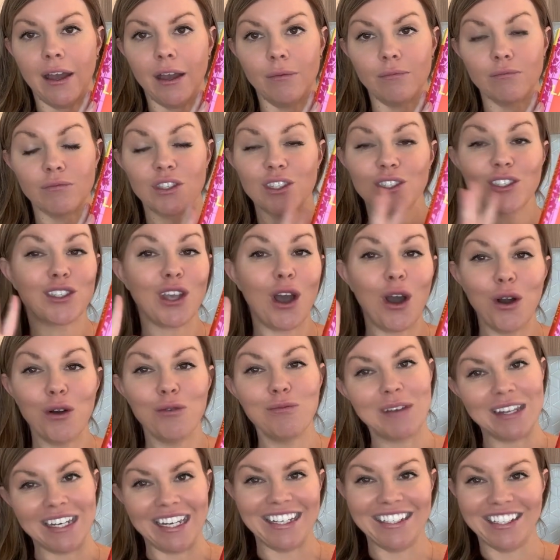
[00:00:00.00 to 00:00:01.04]
so
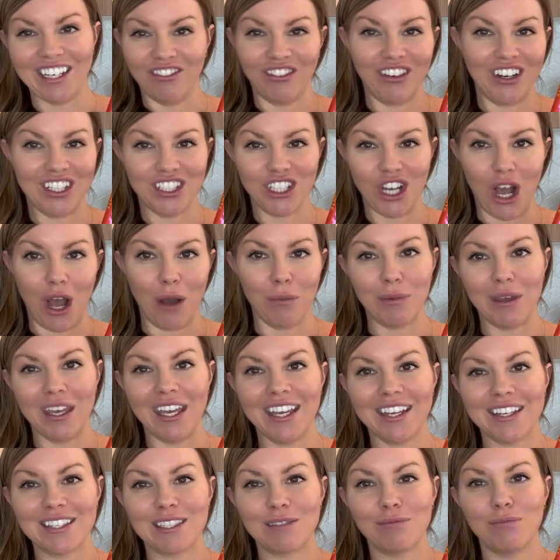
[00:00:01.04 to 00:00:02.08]
many different
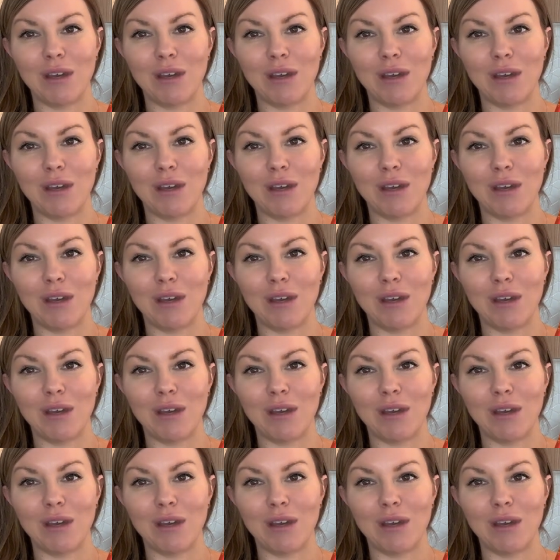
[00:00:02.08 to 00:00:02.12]
topics,